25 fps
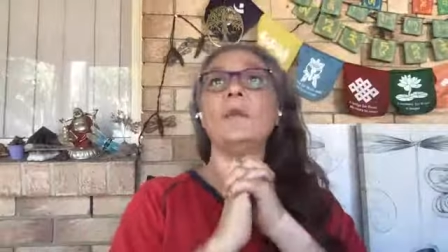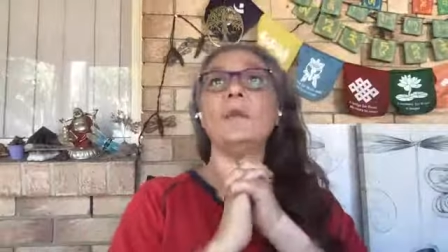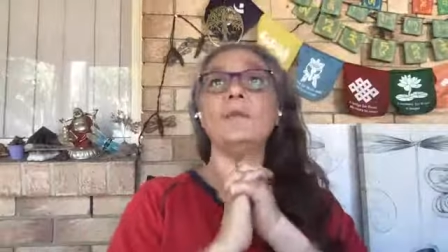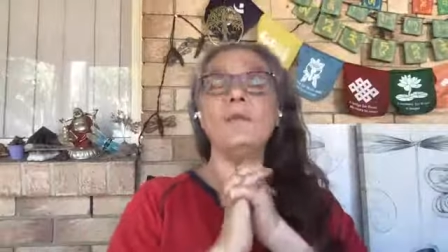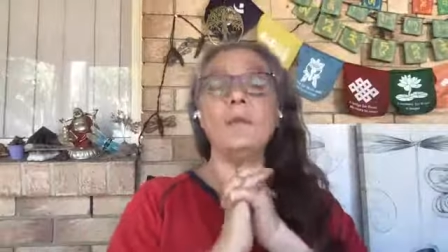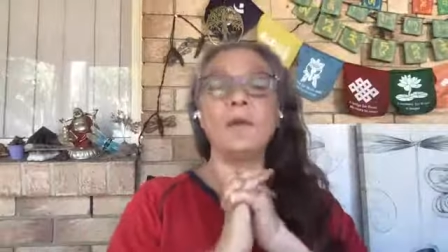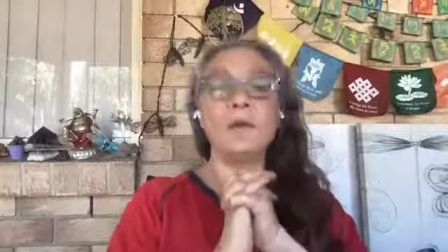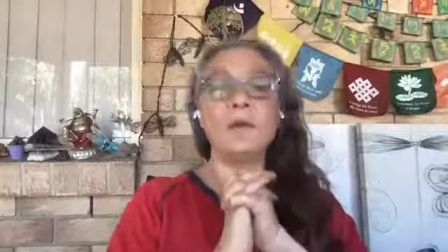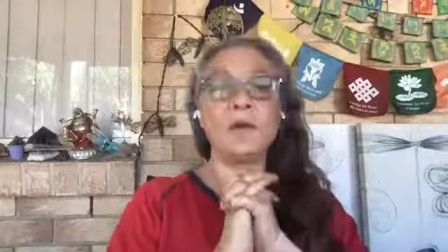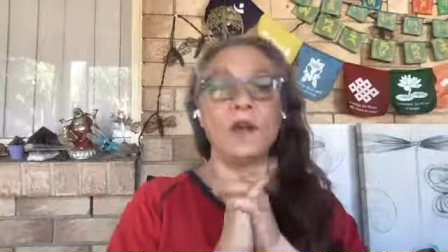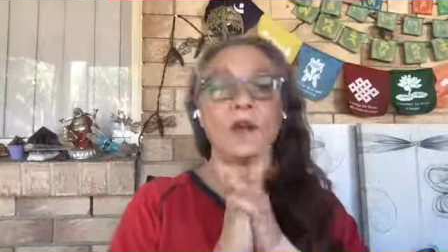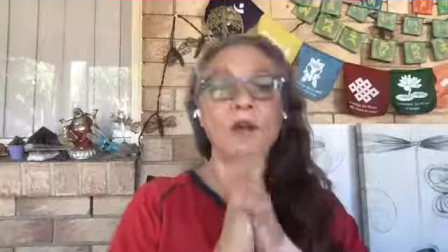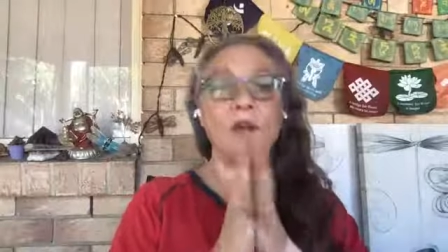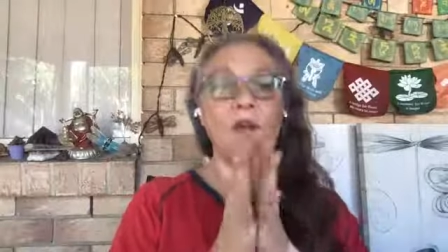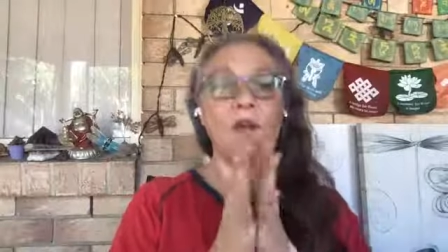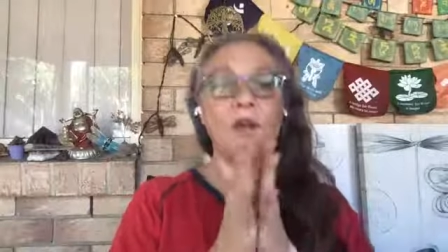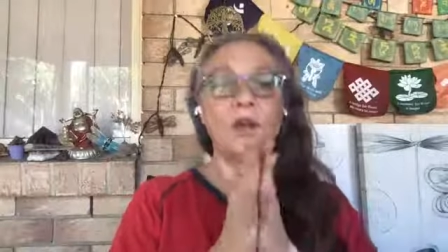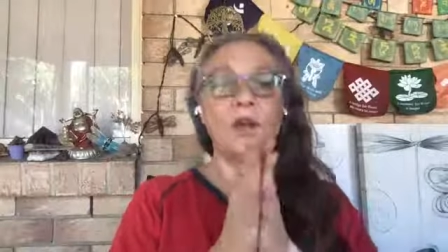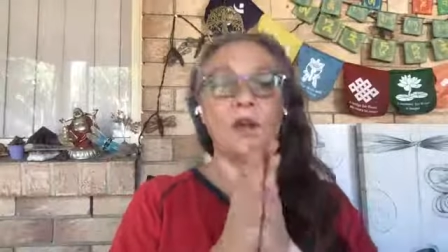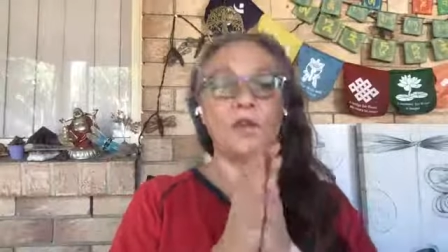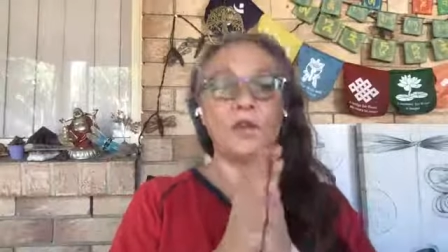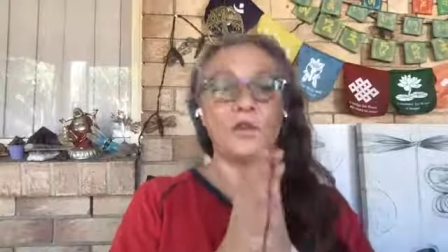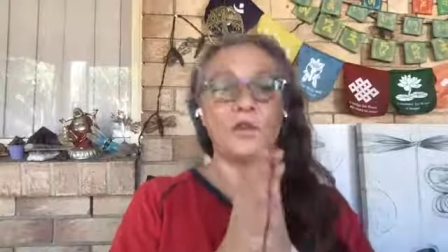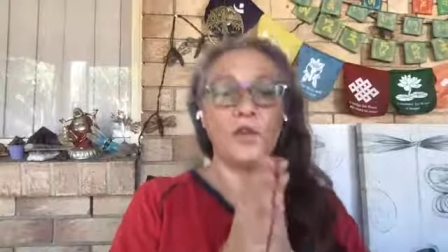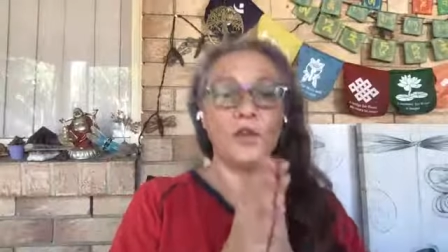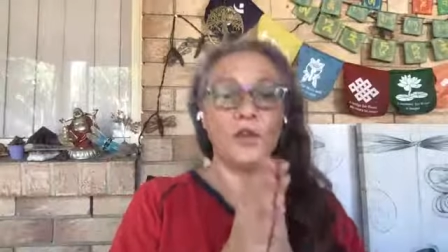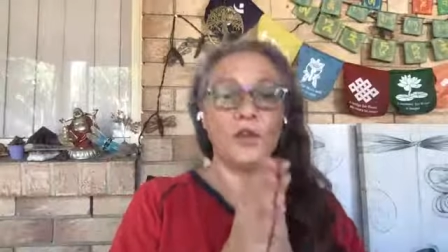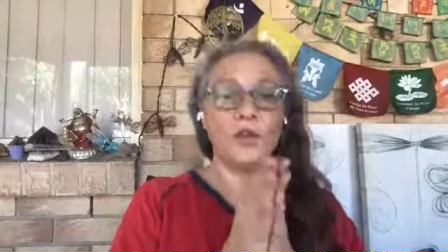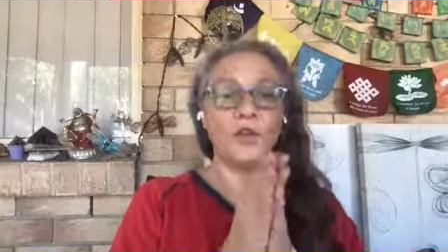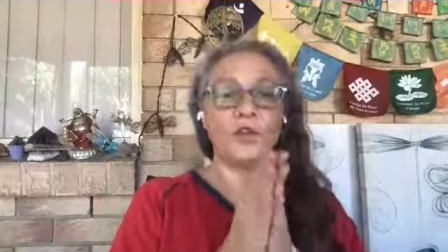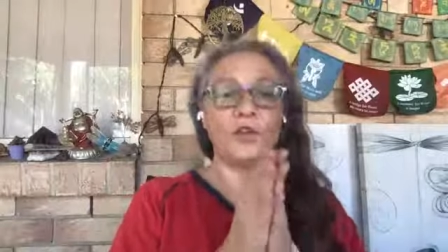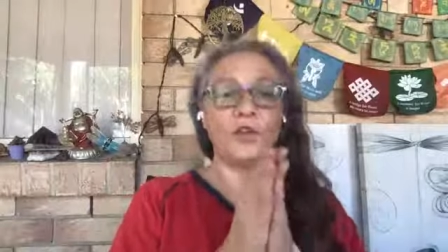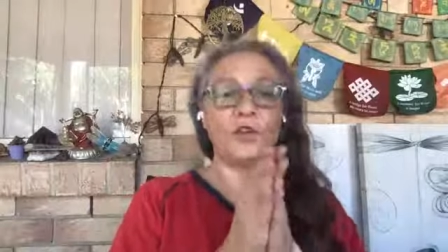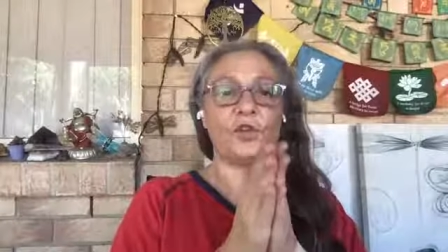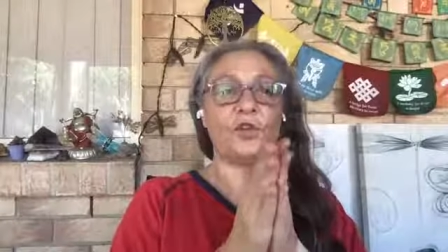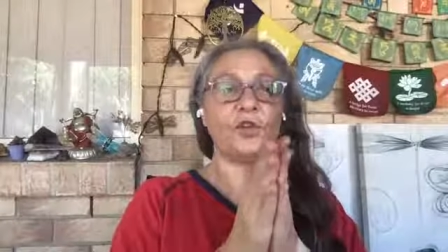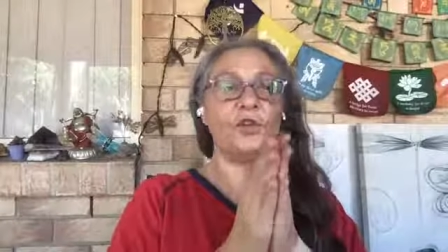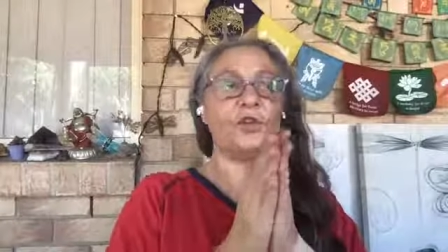mirror for
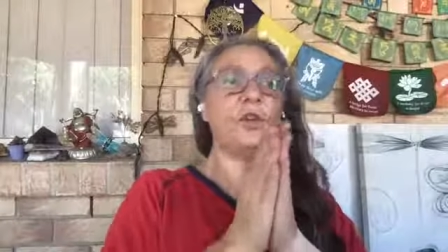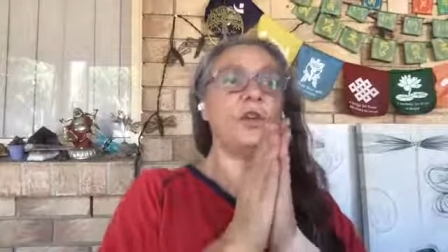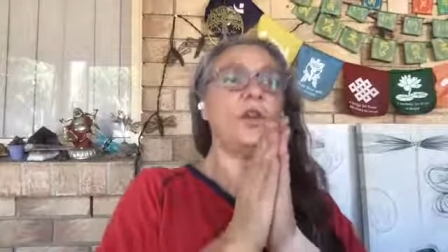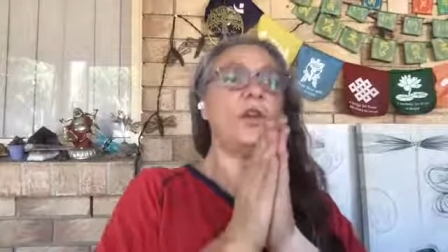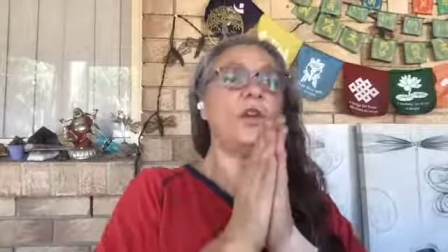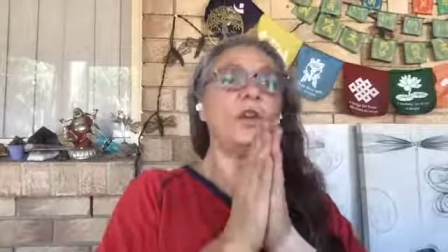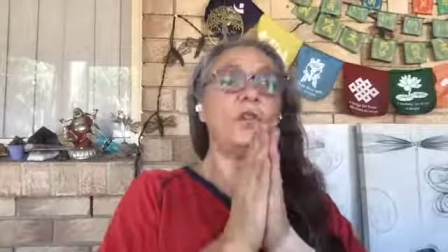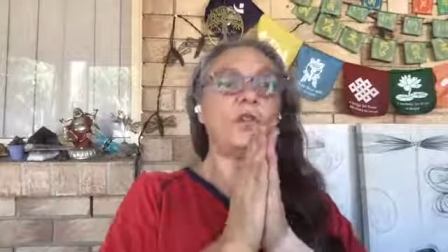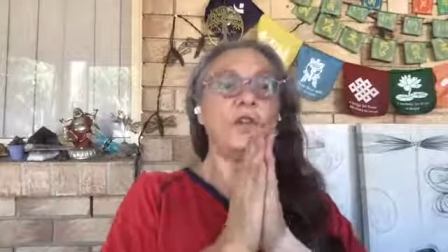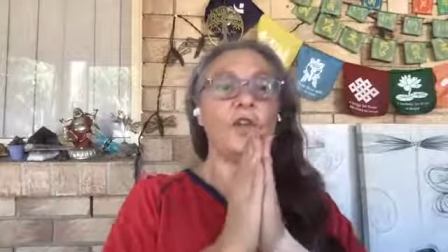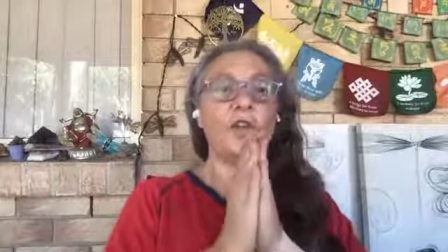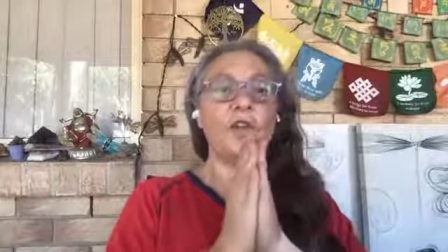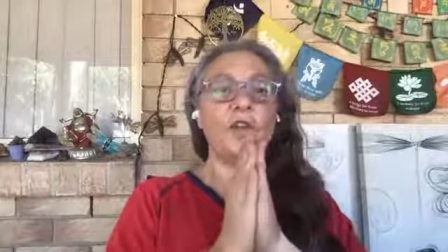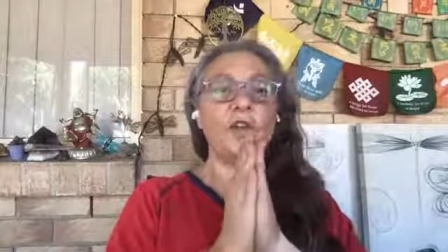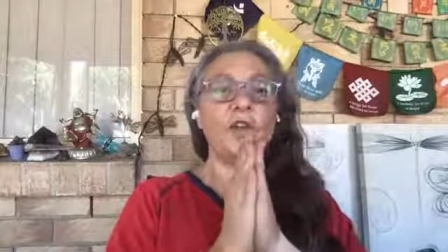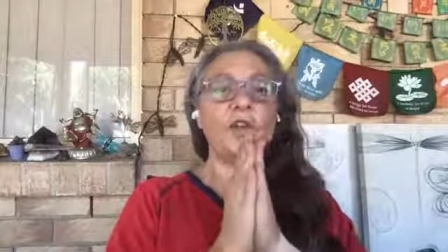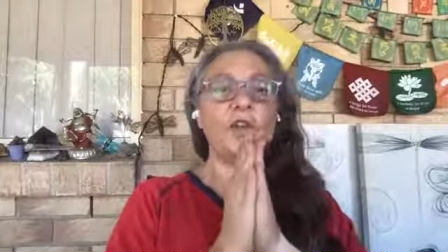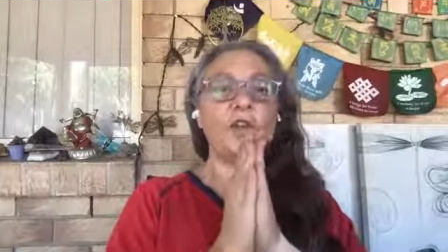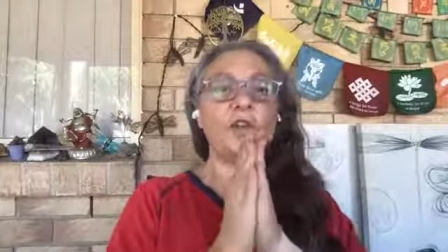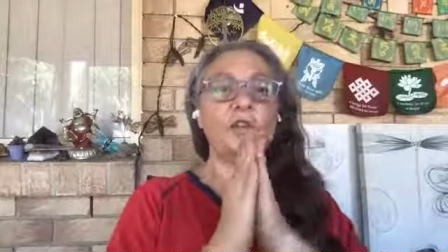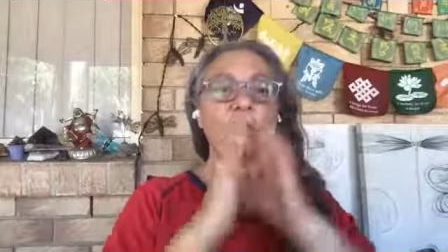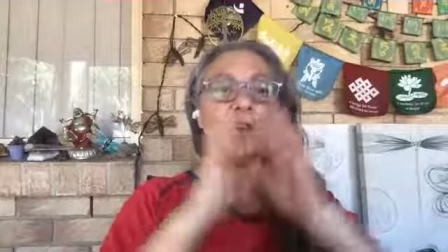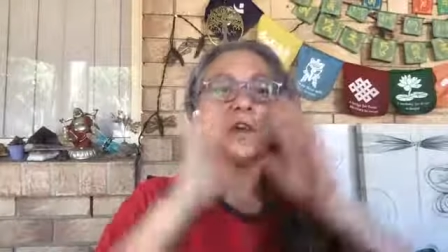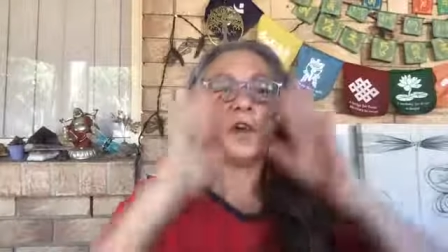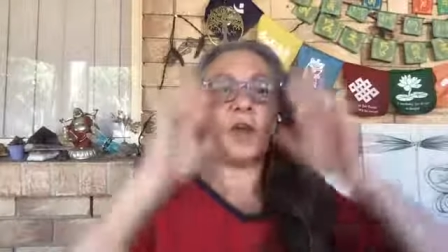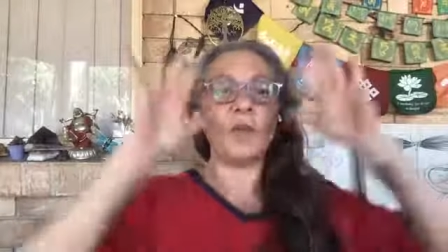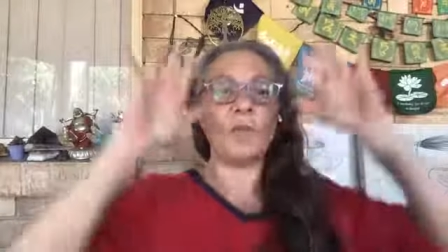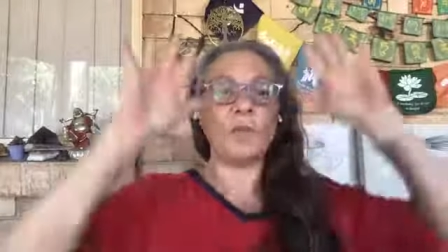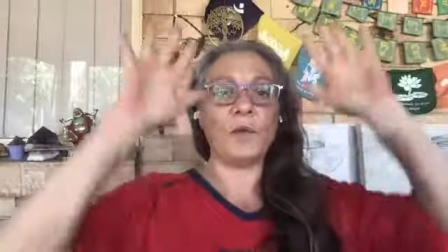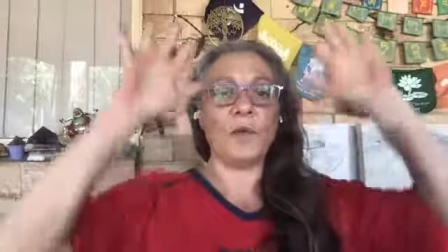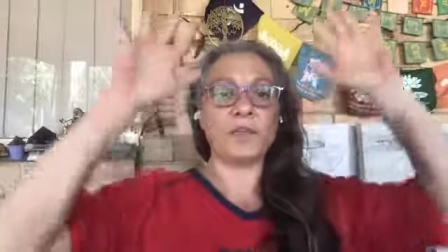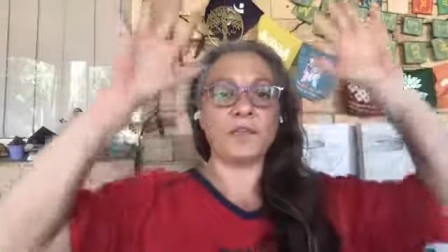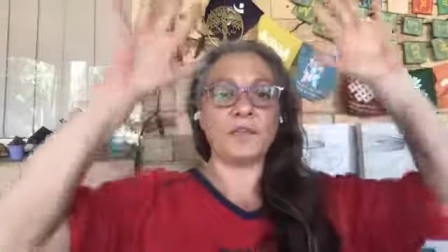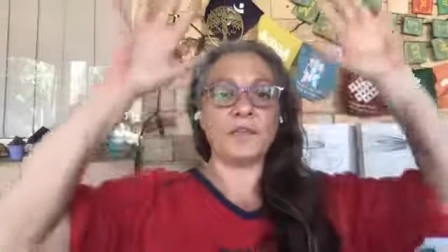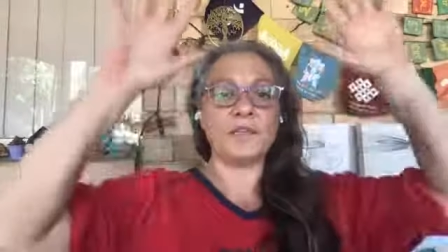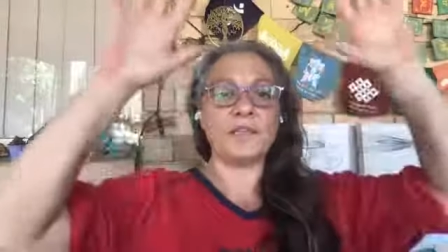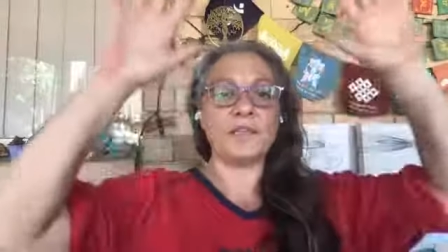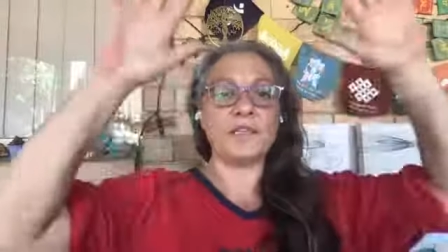you, for you to find
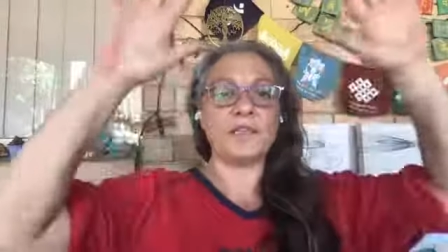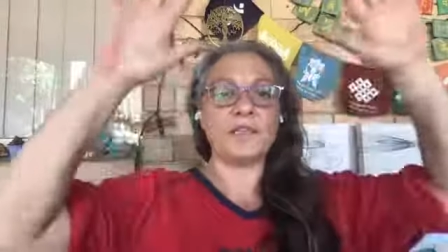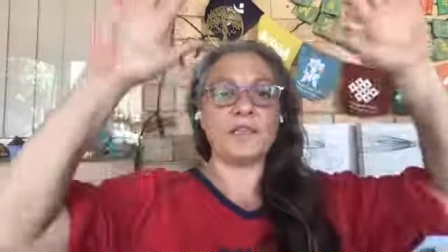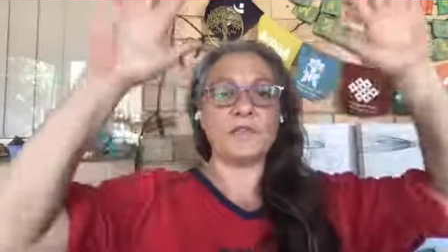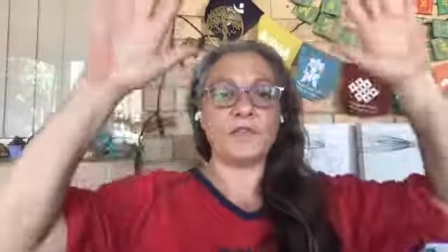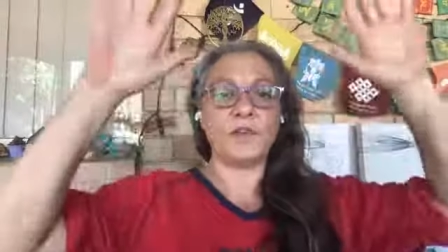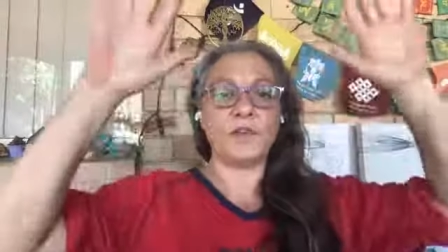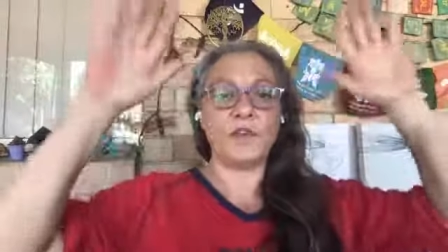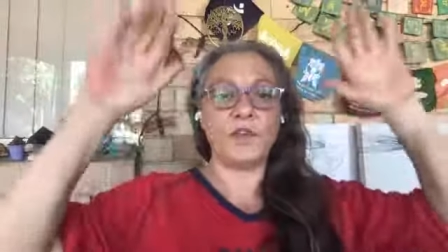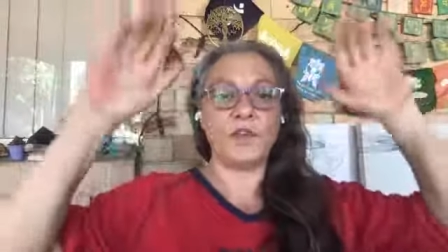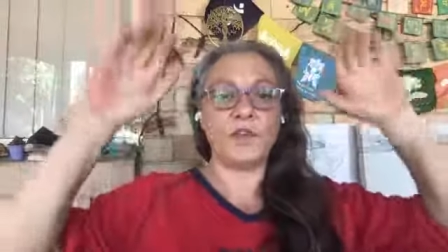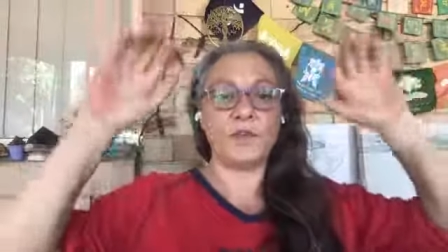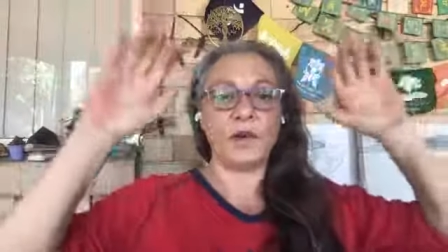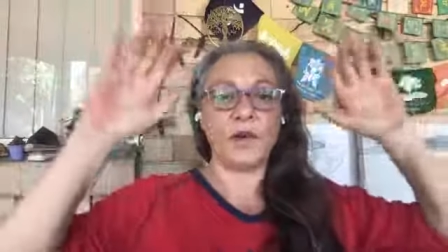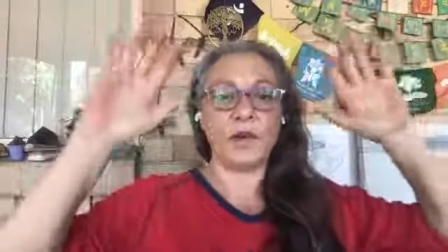what this is for you.